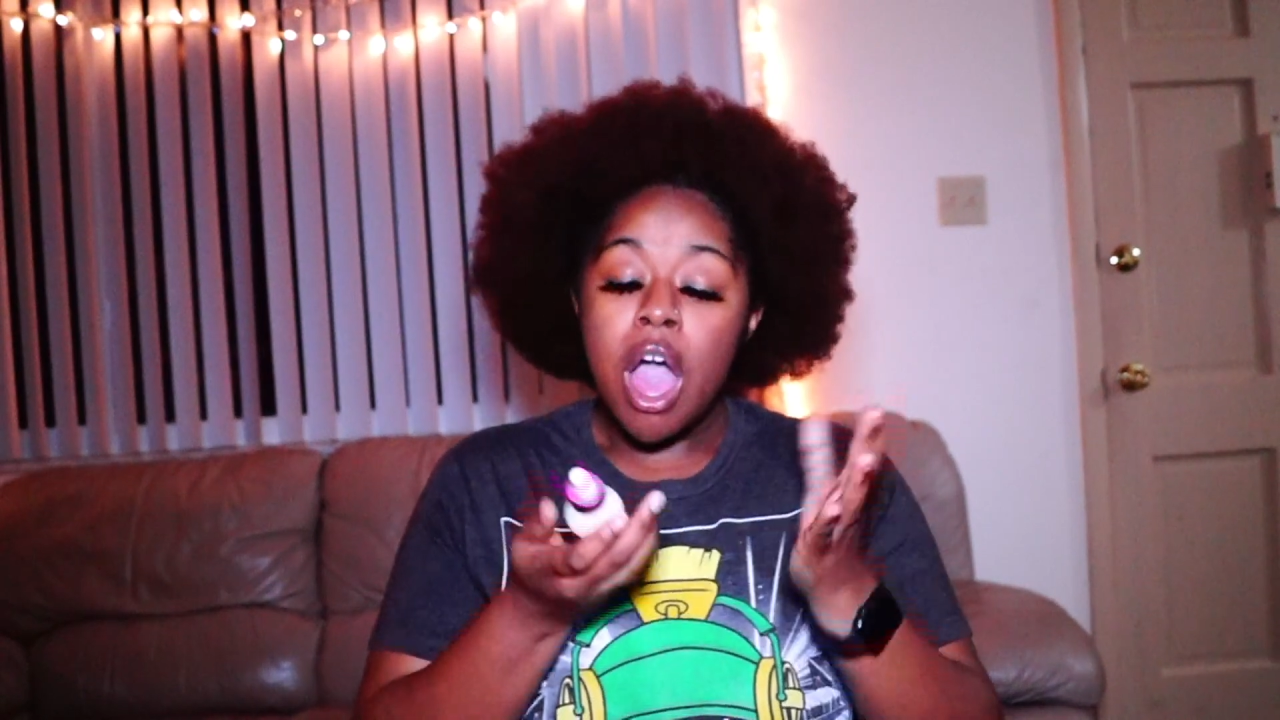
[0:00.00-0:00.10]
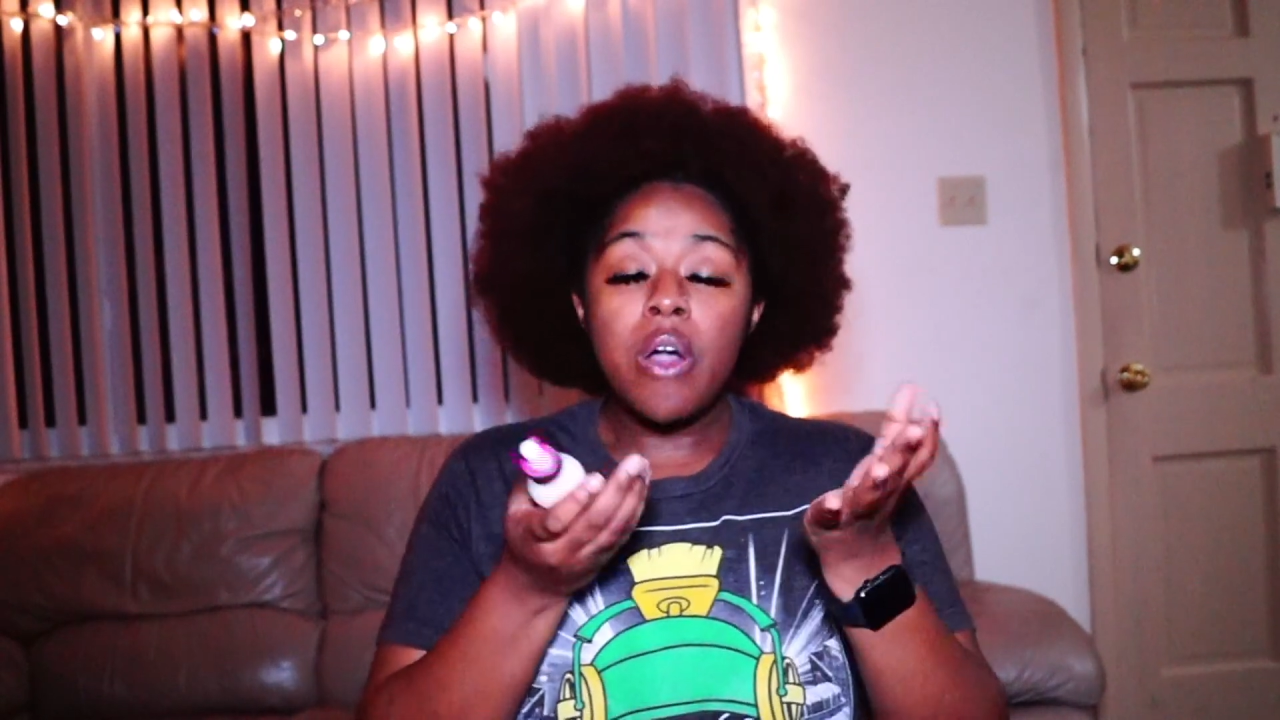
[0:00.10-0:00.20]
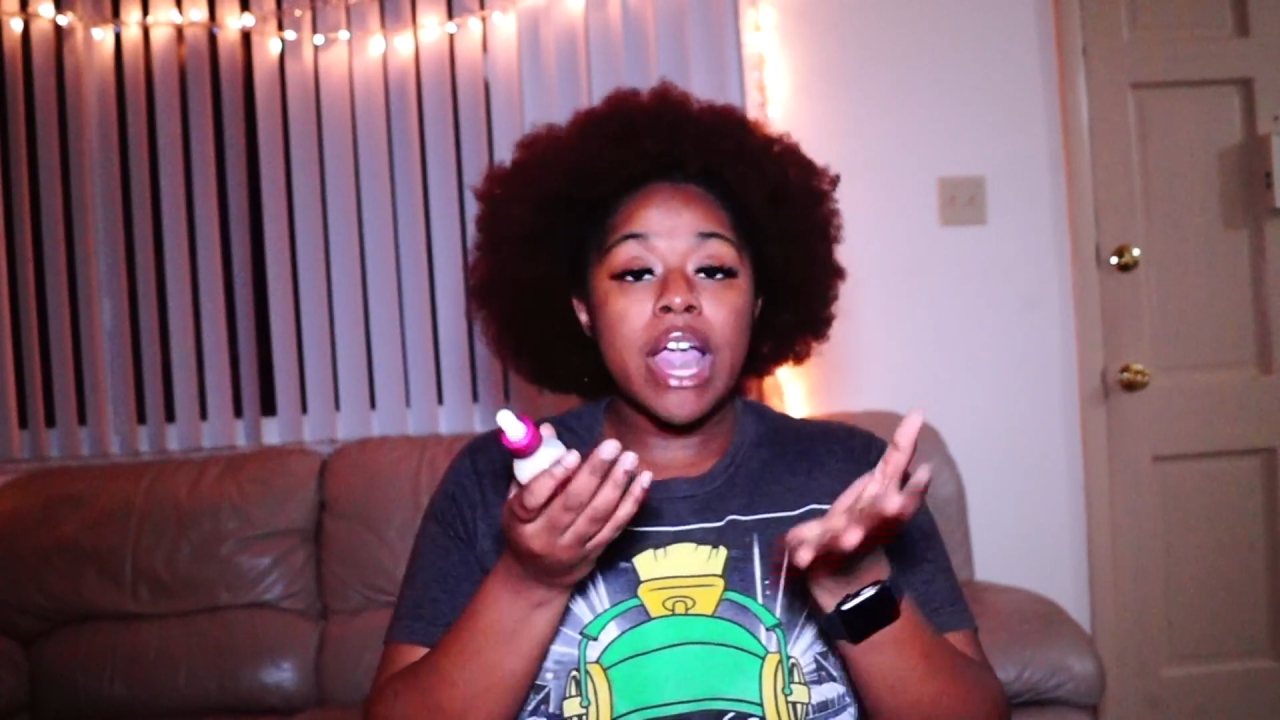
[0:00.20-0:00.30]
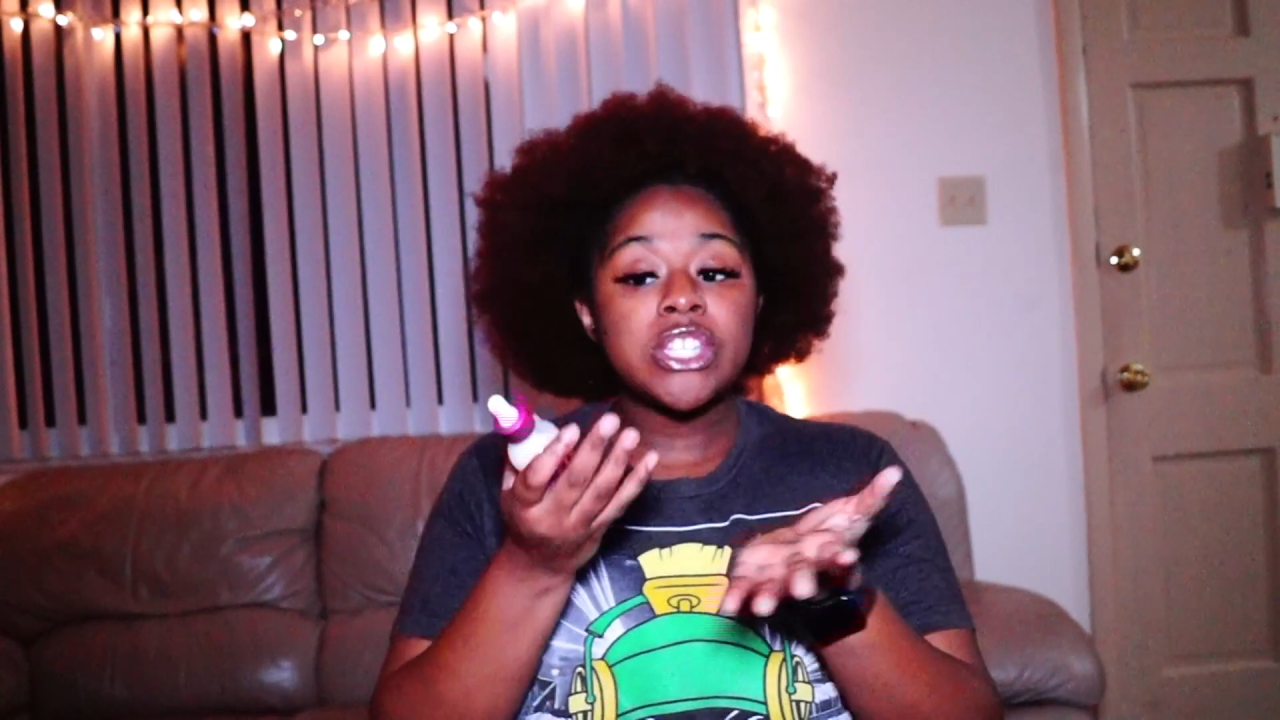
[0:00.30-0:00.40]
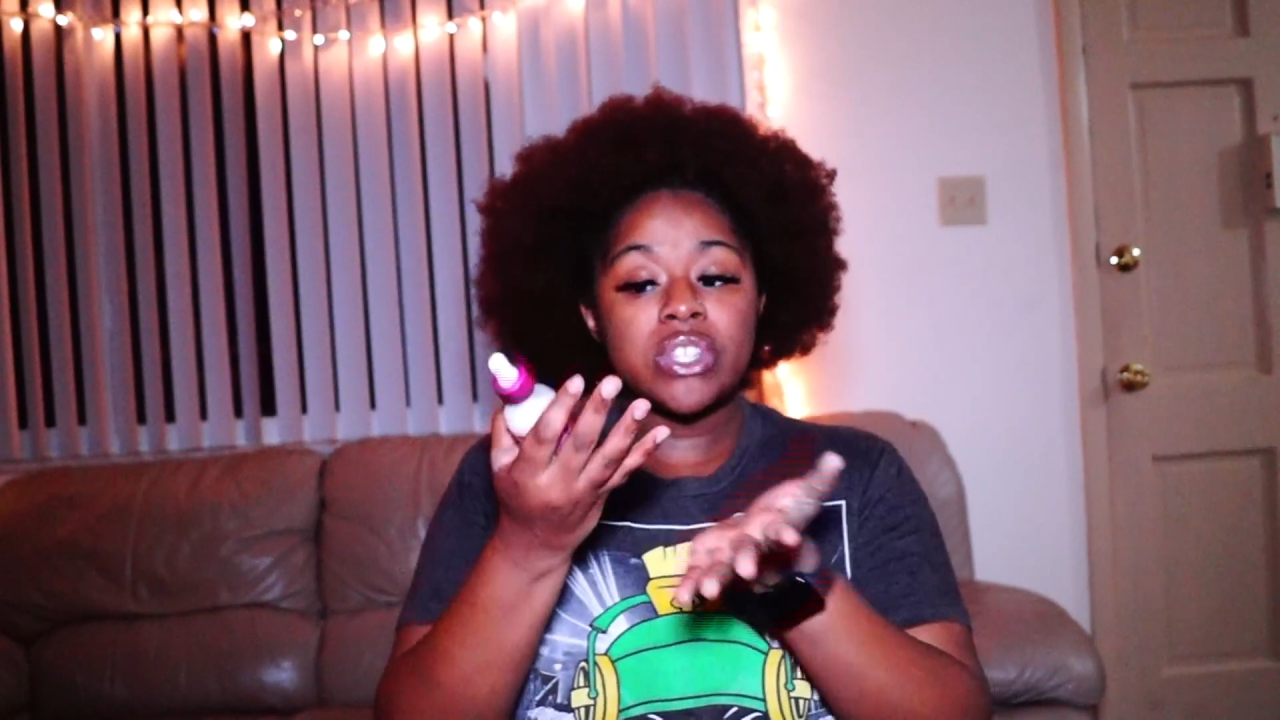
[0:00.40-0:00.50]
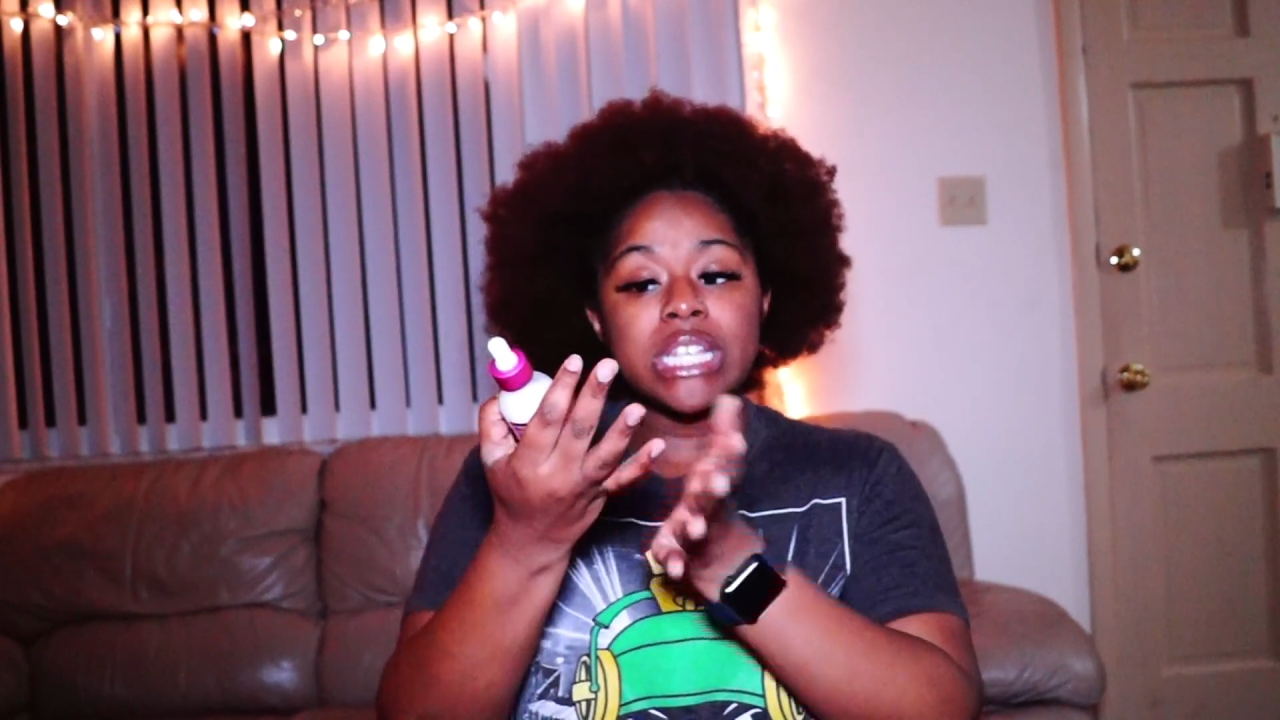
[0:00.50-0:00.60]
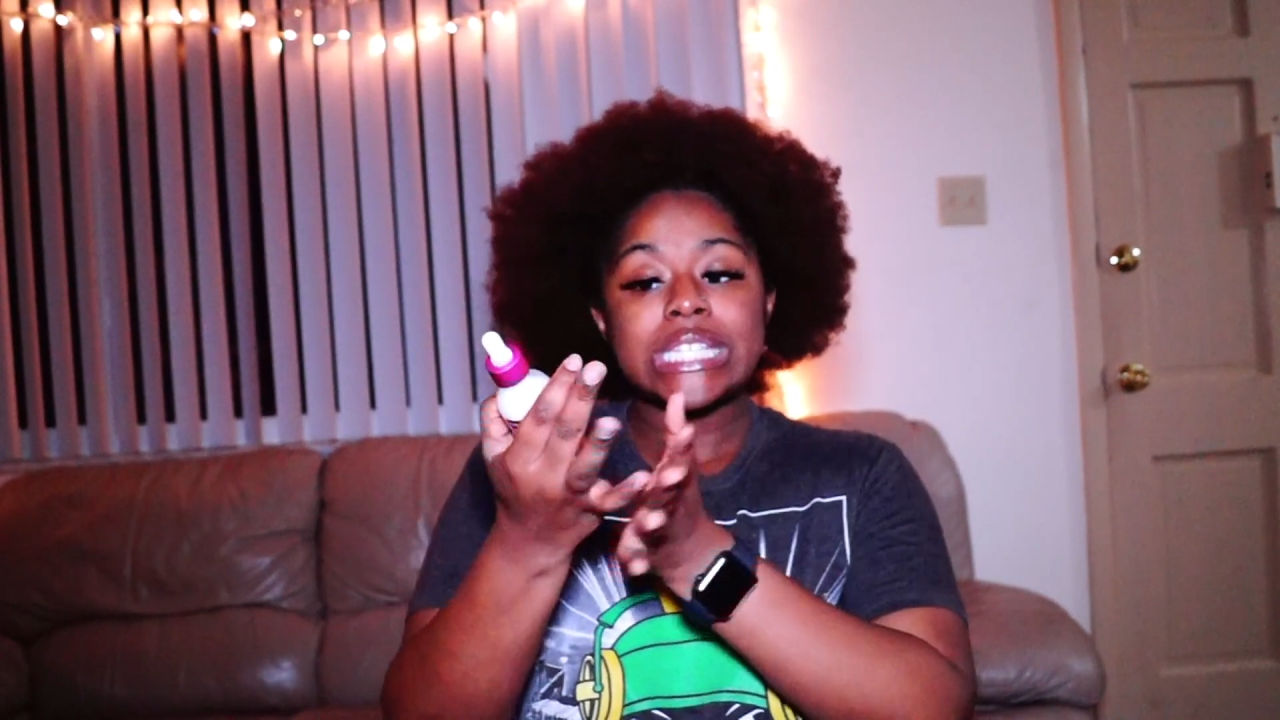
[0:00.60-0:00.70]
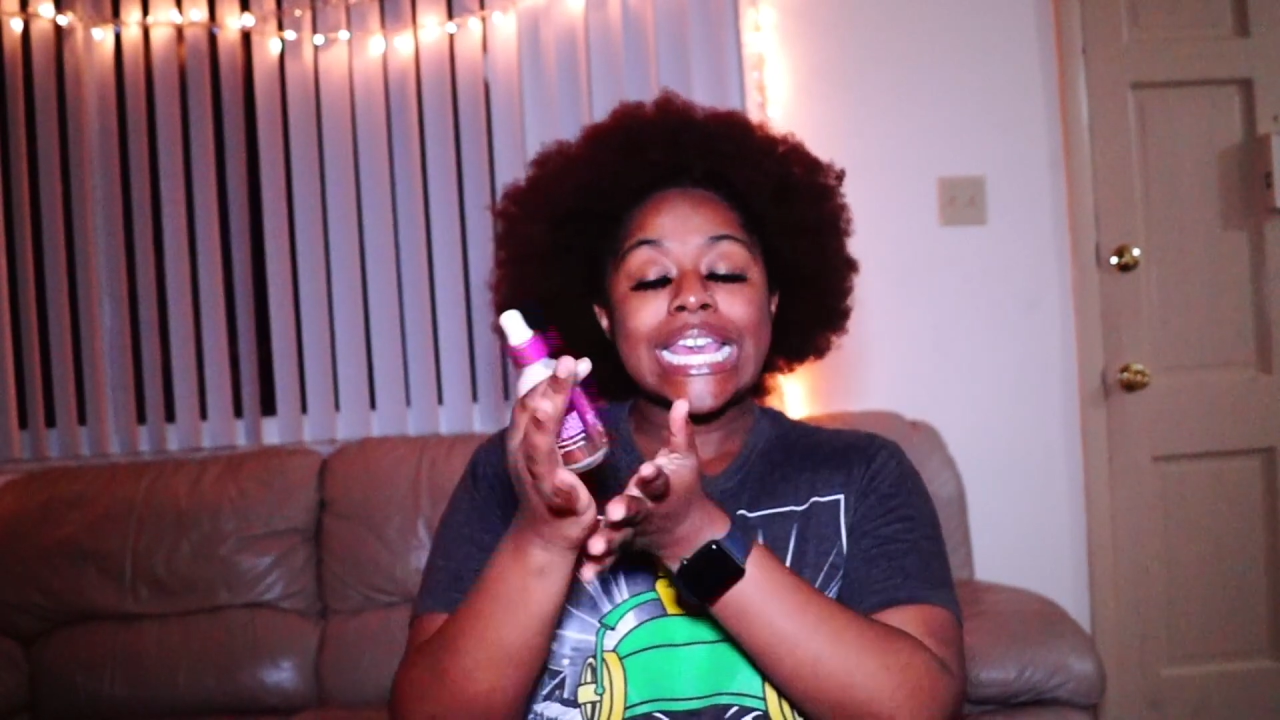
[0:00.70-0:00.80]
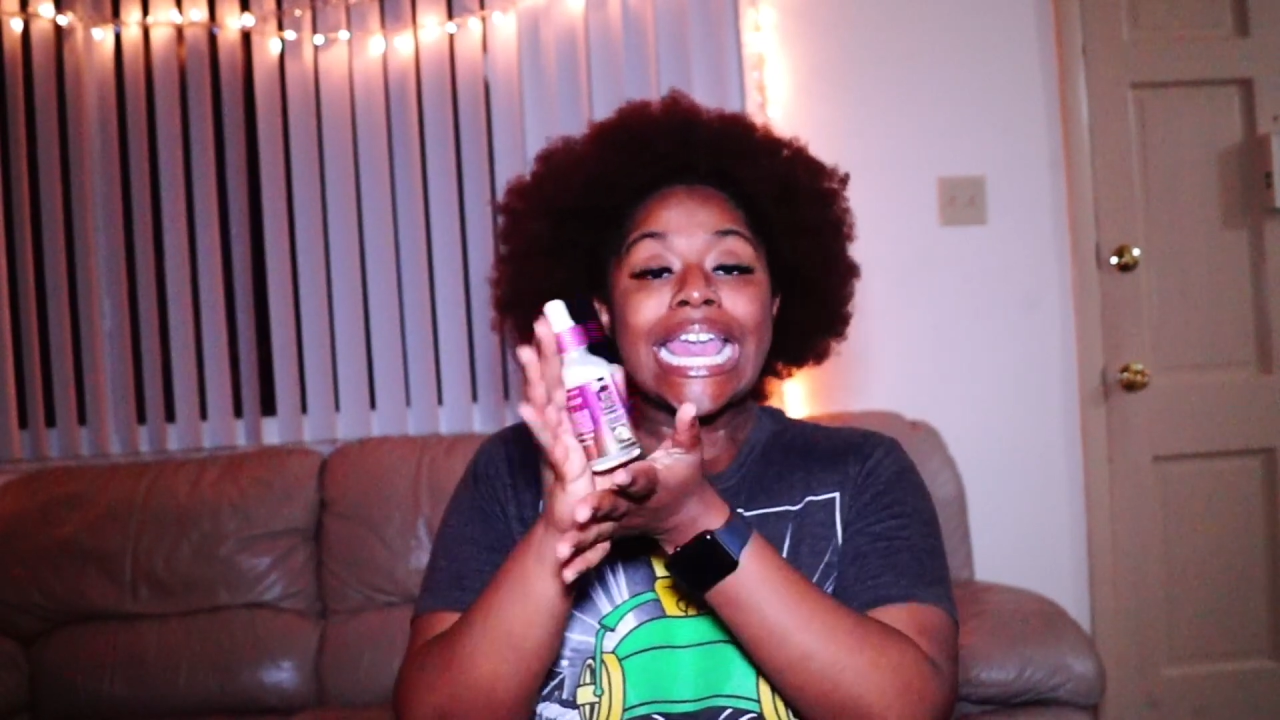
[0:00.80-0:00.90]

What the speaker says: Okay, so this